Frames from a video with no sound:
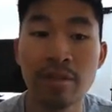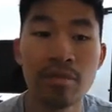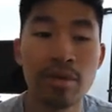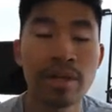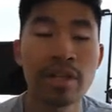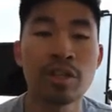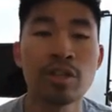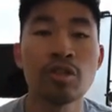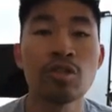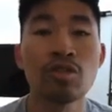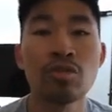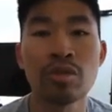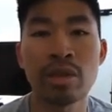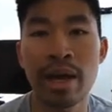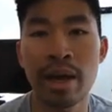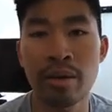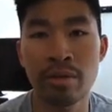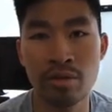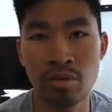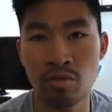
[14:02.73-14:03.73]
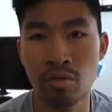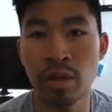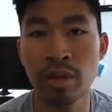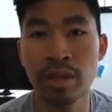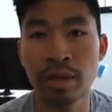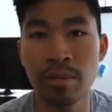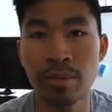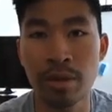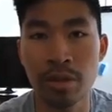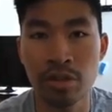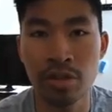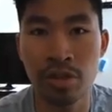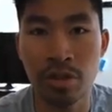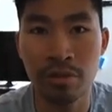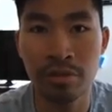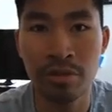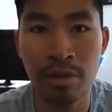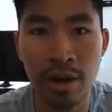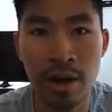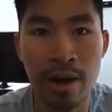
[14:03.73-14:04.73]
already knew that I was running a bunch
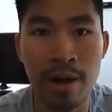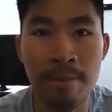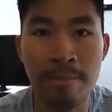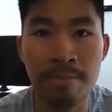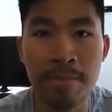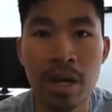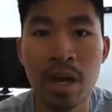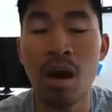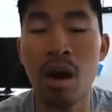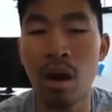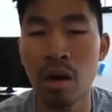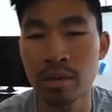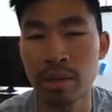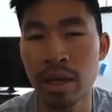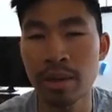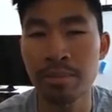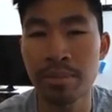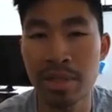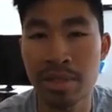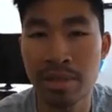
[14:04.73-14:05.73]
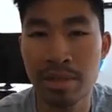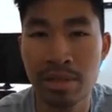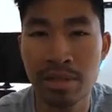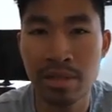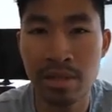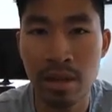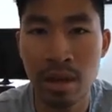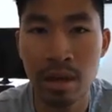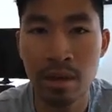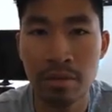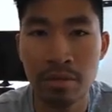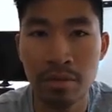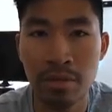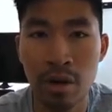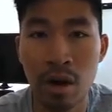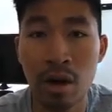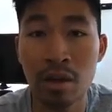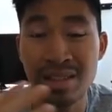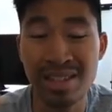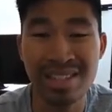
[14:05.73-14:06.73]
of online business stuff
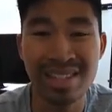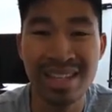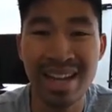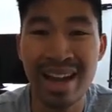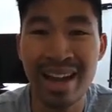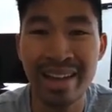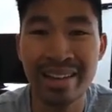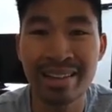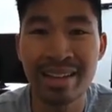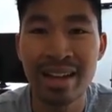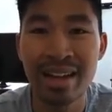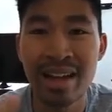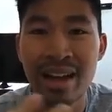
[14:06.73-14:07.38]
on the side,